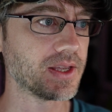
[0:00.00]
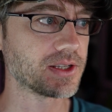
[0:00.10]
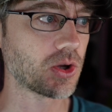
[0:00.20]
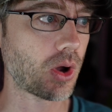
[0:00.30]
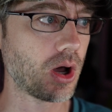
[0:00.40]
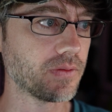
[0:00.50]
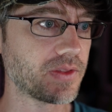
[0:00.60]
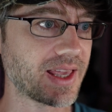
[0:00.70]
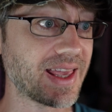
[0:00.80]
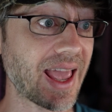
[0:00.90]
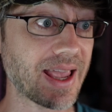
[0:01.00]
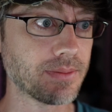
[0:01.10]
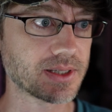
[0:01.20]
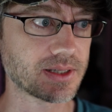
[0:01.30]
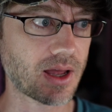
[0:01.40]
so all of the
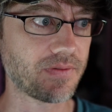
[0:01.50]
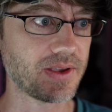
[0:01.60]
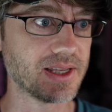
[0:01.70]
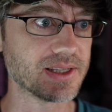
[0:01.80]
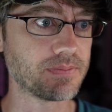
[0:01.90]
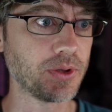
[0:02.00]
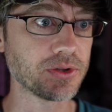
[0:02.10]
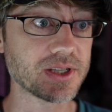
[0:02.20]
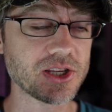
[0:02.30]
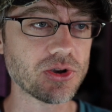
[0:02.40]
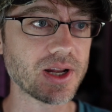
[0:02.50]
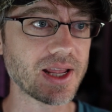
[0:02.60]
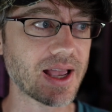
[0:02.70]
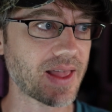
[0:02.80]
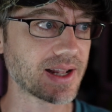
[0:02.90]
game stuff is built in
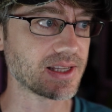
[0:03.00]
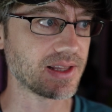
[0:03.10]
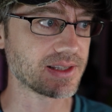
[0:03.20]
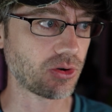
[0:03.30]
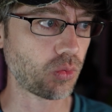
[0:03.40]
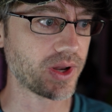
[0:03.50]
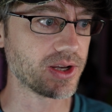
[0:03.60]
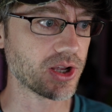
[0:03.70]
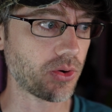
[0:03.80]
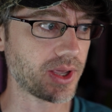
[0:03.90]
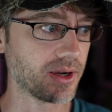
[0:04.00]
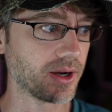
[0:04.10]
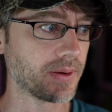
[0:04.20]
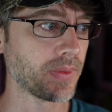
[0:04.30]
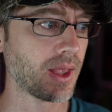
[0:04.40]
Unity, and that's in this little window
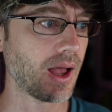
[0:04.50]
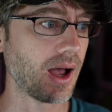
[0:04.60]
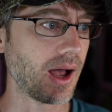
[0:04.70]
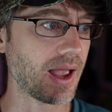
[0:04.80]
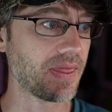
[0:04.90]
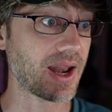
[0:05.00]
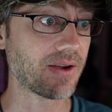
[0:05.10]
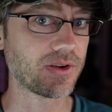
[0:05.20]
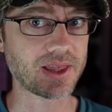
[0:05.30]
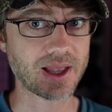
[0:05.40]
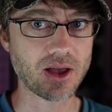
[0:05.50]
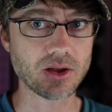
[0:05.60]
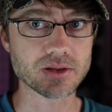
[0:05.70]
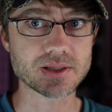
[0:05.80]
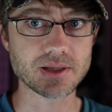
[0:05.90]
here. And then everything
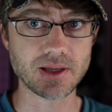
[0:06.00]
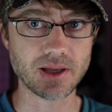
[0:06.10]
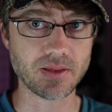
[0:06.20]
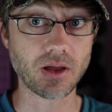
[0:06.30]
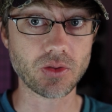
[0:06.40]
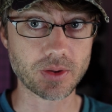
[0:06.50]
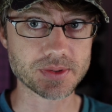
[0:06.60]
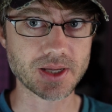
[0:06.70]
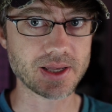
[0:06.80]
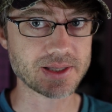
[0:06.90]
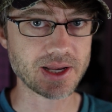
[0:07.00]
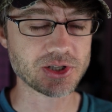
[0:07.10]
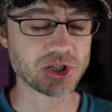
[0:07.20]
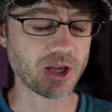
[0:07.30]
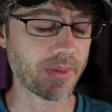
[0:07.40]
else on the website is
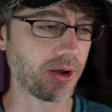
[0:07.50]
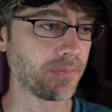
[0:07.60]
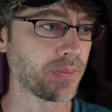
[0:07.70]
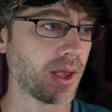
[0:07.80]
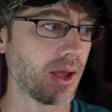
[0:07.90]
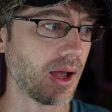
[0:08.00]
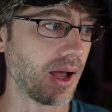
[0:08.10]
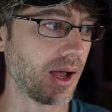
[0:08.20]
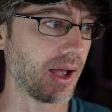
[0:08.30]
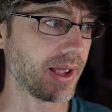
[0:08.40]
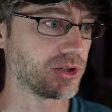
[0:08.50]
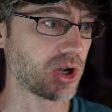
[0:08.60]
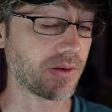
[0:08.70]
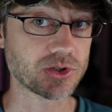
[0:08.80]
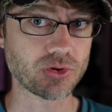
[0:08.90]
HTML and
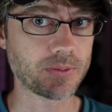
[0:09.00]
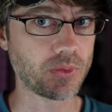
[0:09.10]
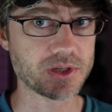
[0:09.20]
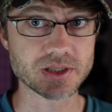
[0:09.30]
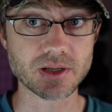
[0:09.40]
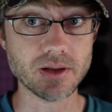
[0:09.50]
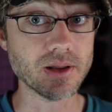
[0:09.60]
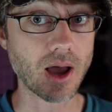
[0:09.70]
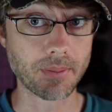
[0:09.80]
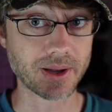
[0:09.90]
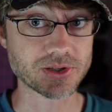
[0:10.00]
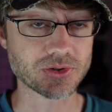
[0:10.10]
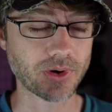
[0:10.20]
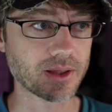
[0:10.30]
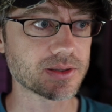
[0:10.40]
JavaScript, which is not my
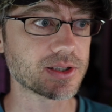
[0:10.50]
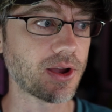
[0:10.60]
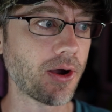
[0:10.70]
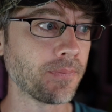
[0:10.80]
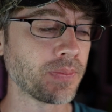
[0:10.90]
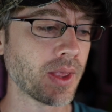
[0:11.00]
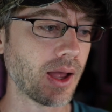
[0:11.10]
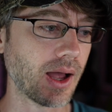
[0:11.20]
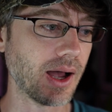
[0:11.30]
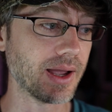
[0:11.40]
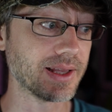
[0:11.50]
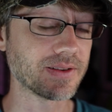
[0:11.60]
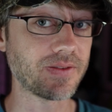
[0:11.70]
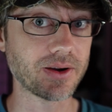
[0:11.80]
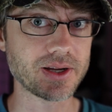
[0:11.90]
strength. So it's
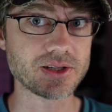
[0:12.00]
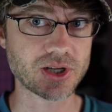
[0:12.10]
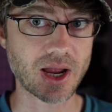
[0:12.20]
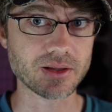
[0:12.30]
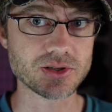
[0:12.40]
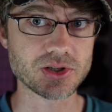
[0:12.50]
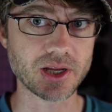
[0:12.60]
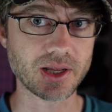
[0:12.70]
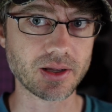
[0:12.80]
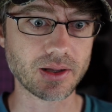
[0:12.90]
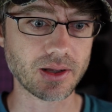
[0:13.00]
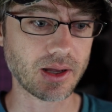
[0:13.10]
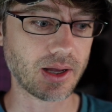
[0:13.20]
a very challenging